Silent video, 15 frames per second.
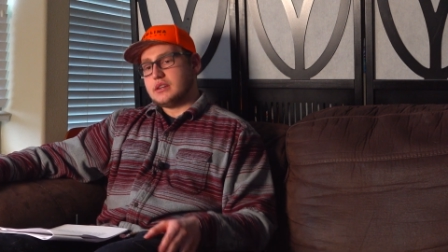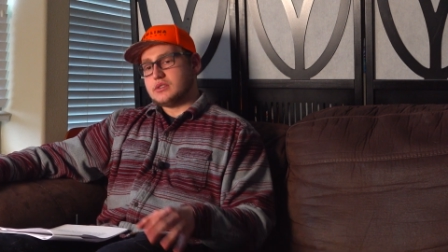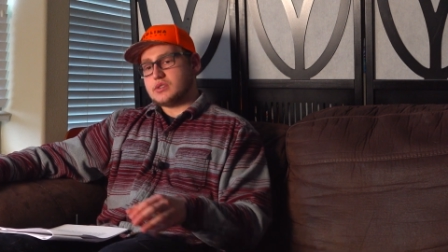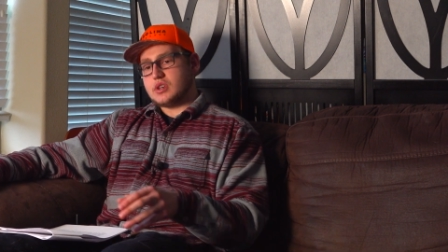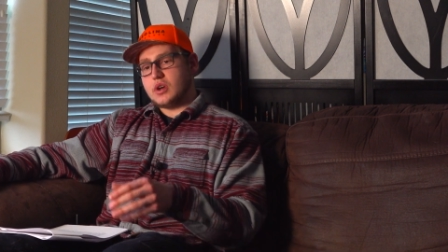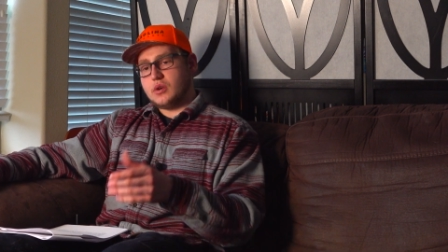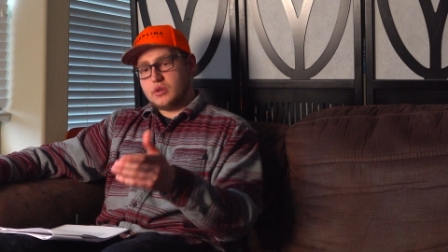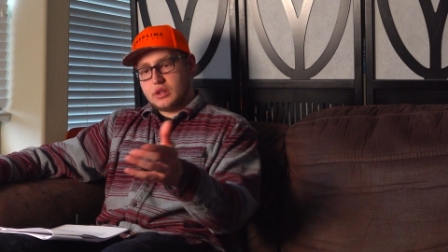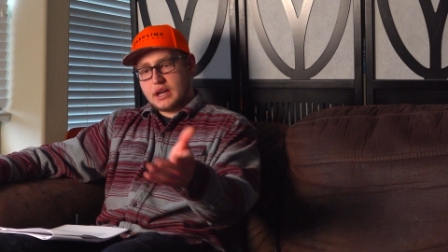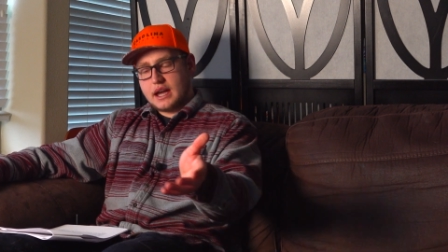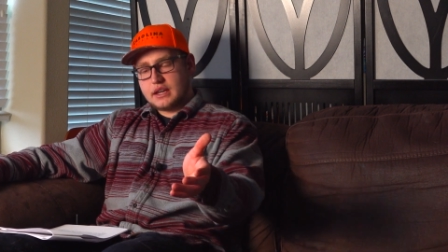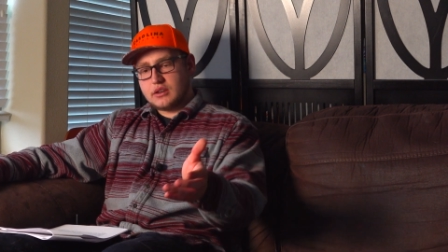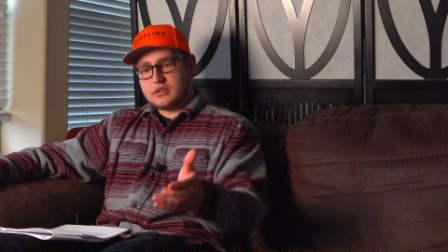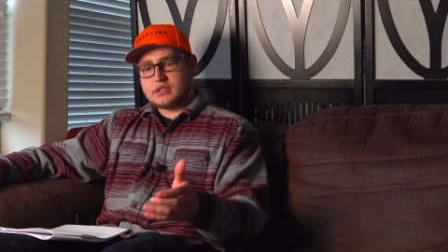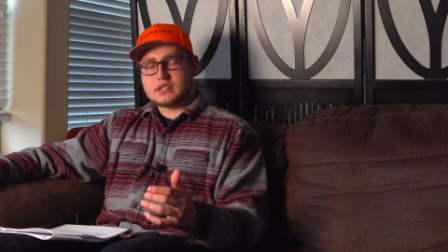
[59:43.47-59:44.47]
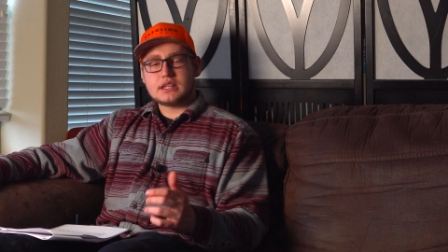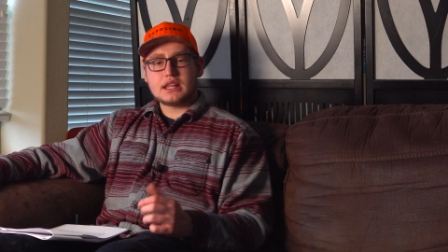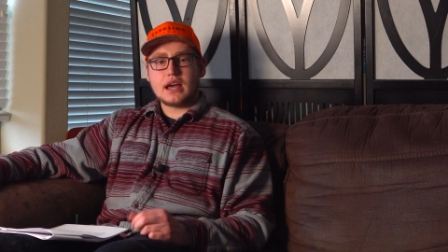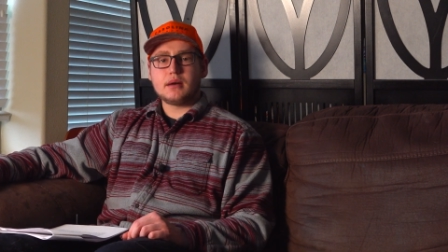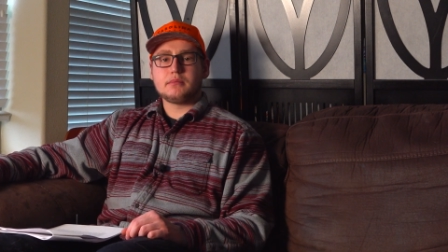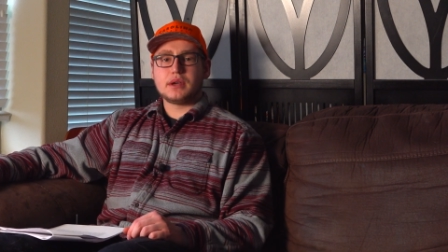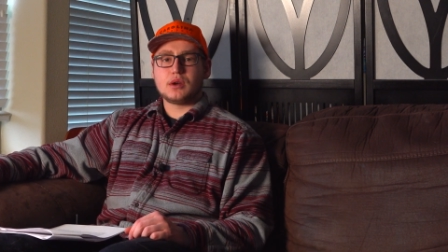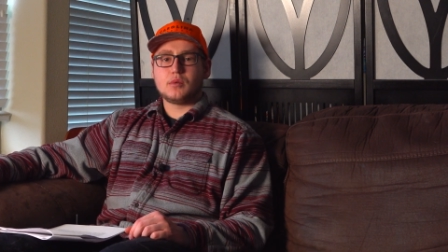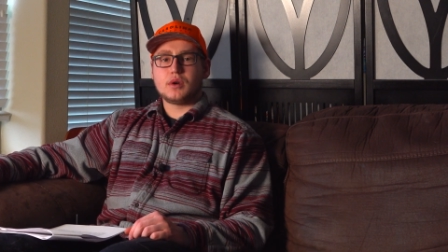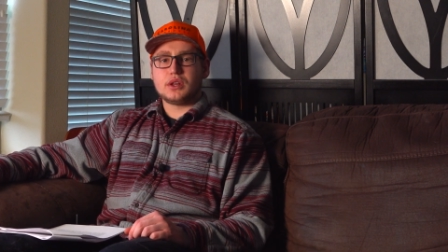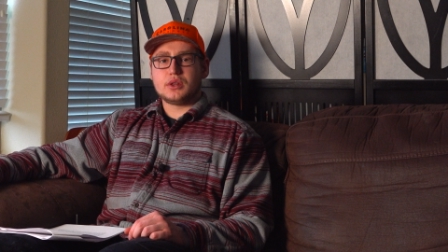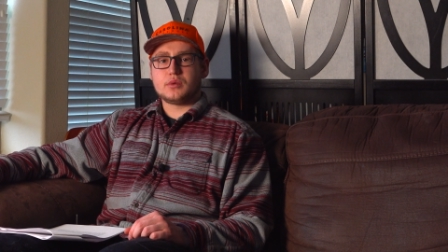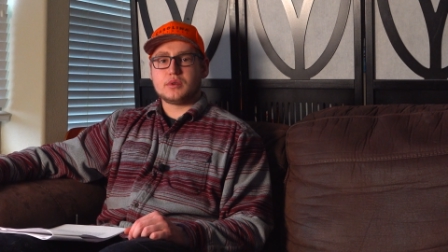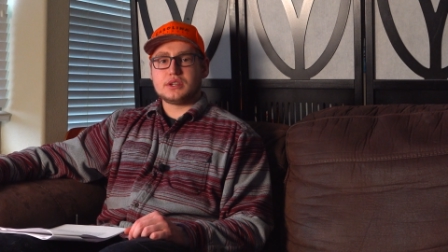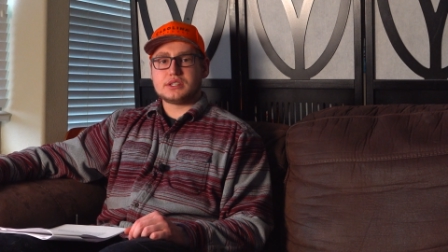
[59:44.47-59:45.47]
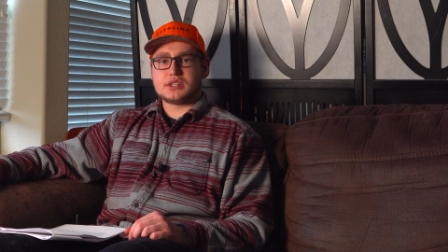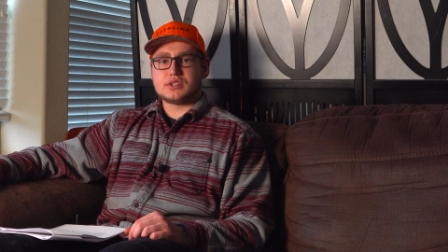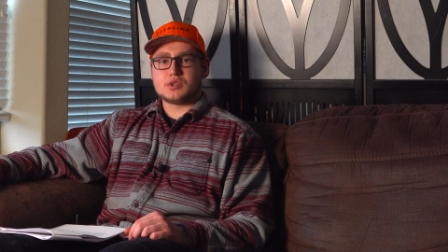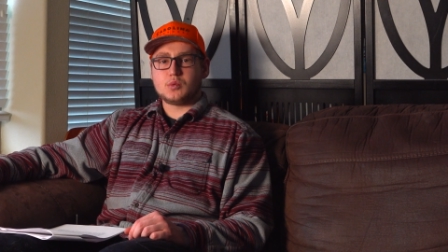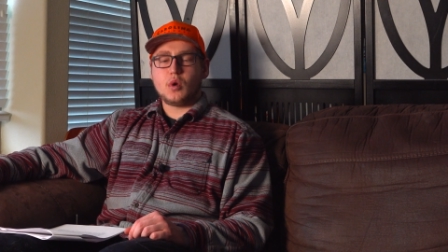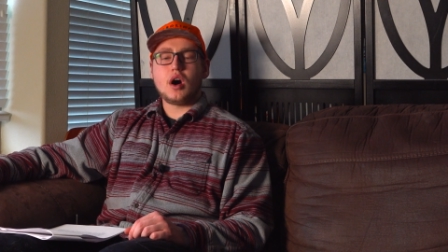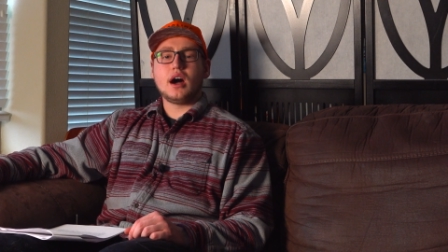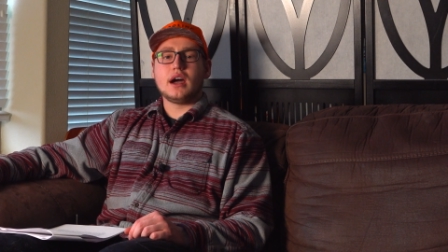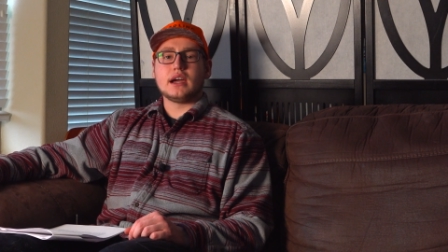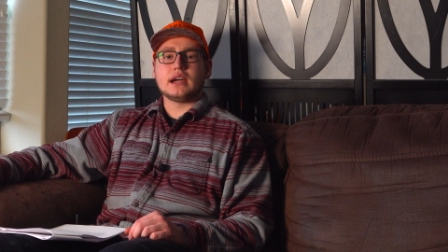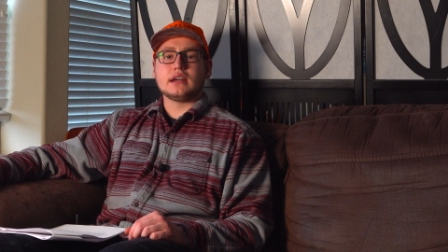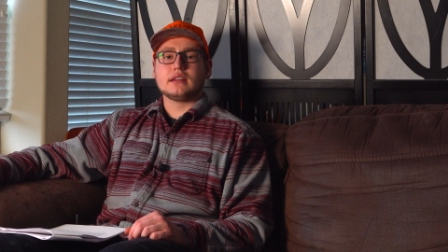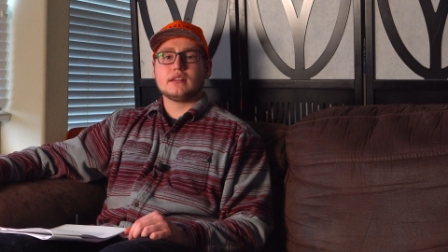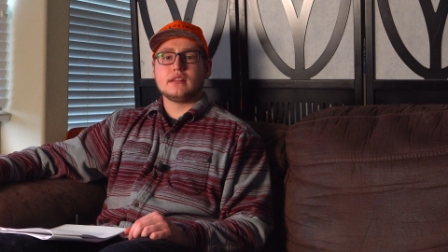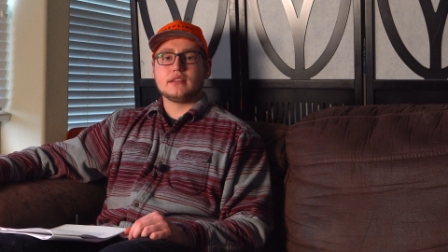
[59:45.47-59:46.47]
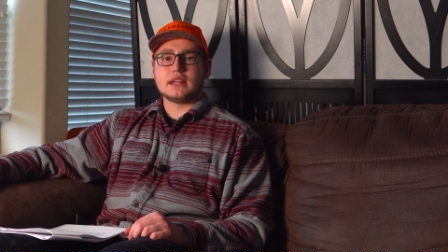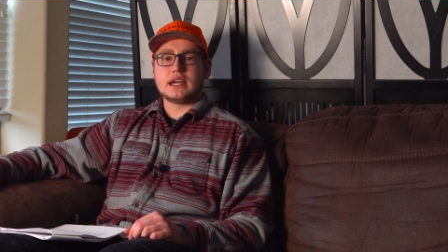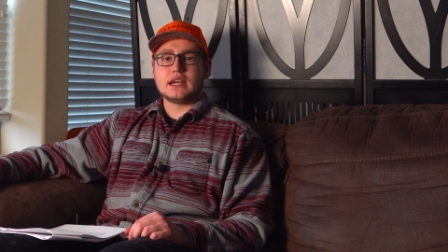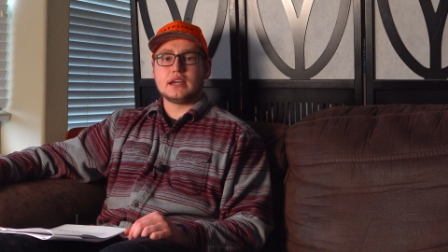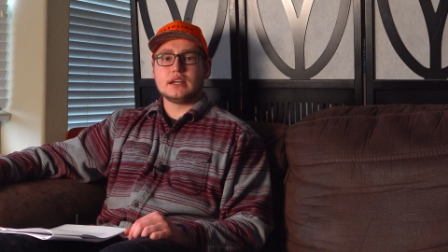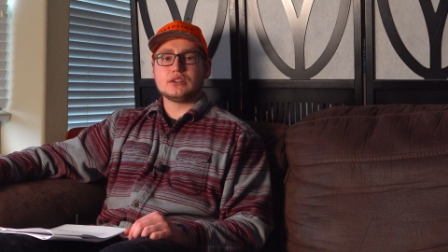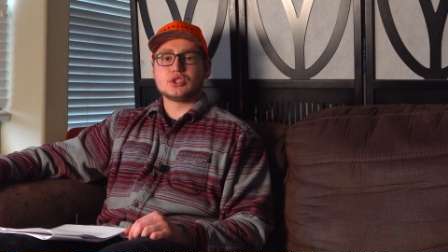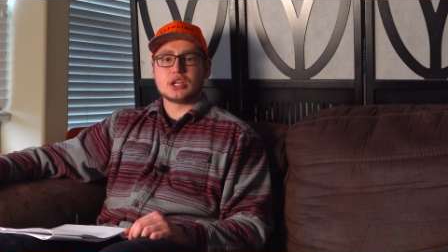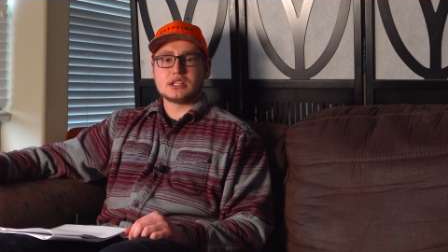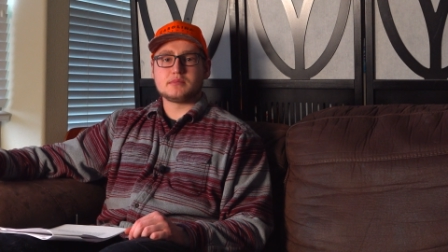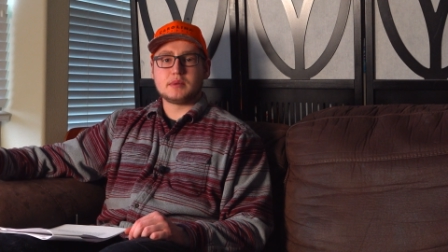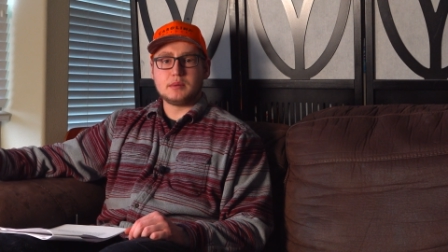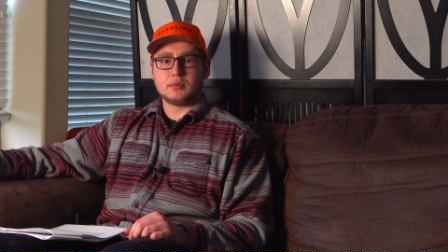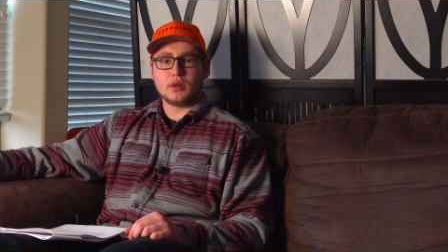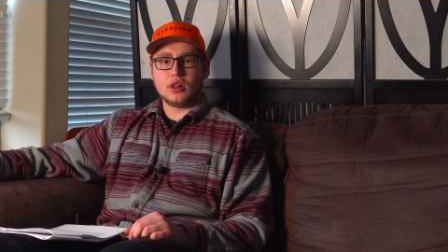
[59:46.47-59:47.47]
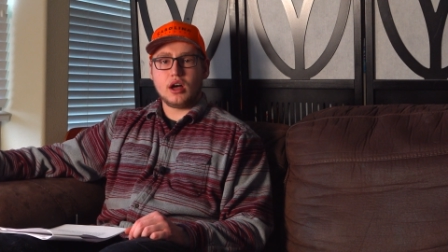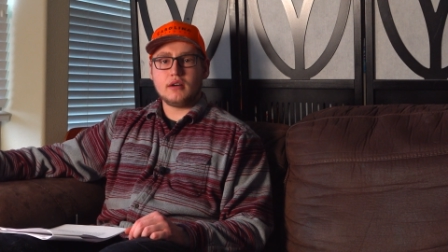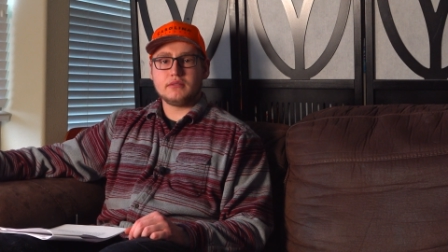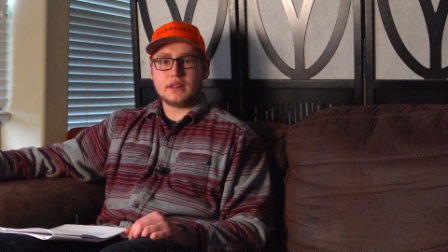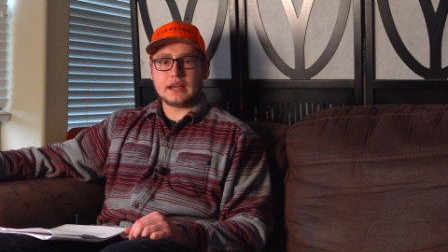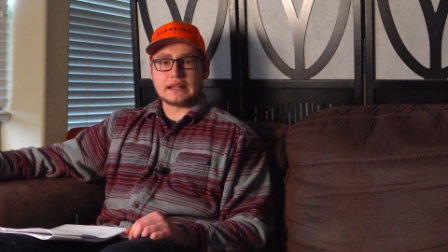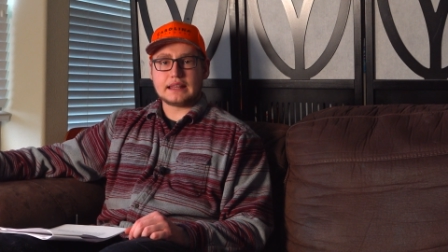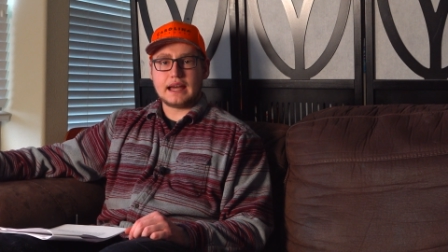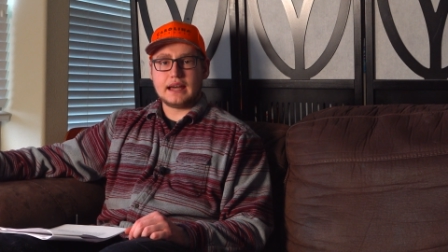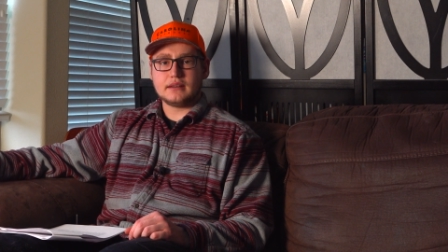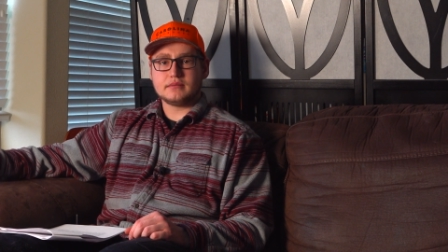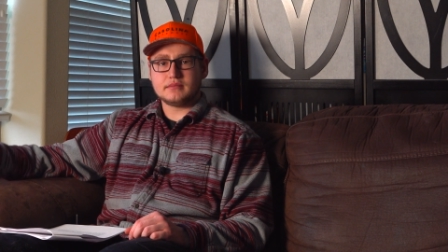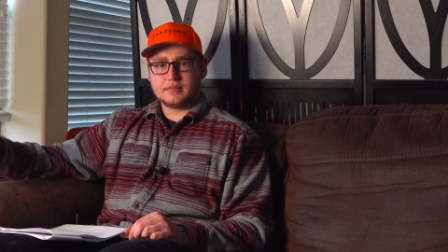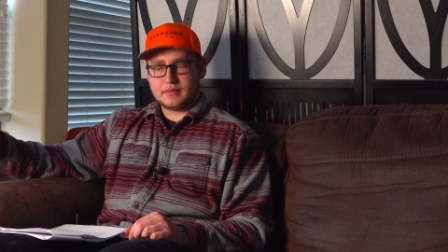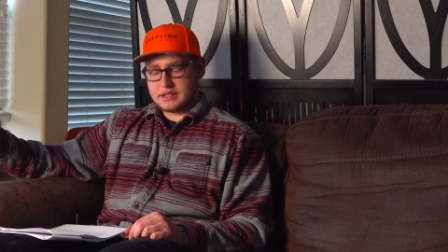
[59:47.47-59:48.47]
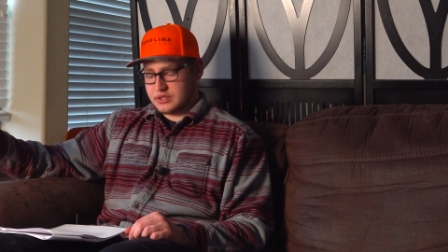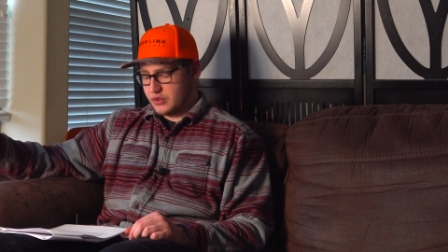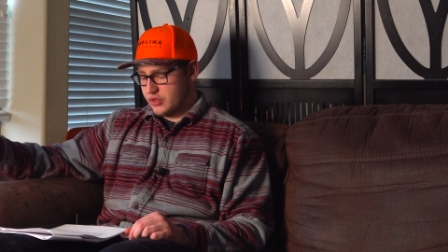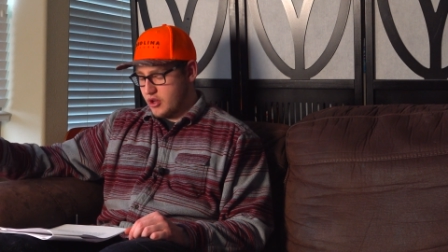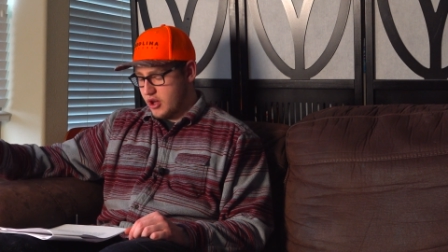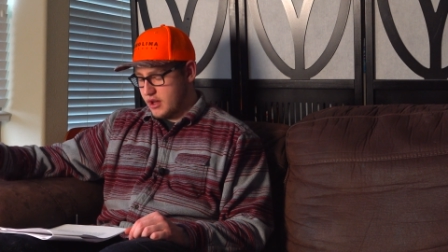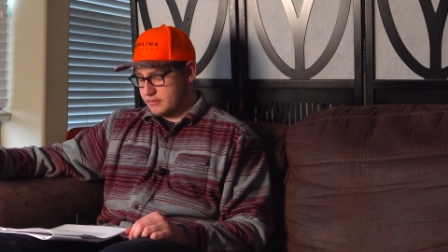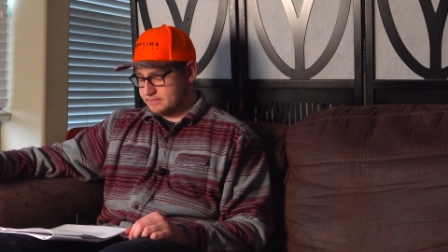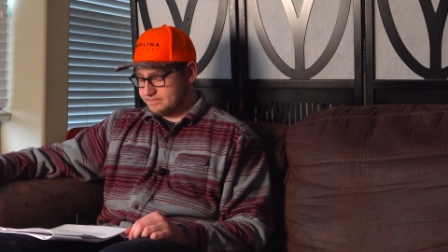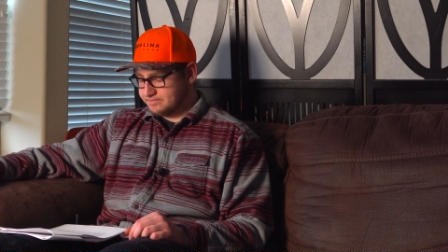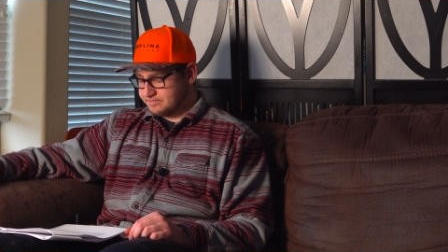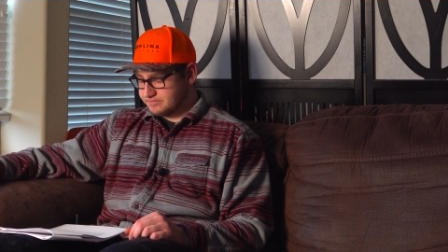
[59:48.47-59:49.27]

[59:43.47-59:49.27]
So I could see that being one of the reasons why they chase people off like that. It's a thought.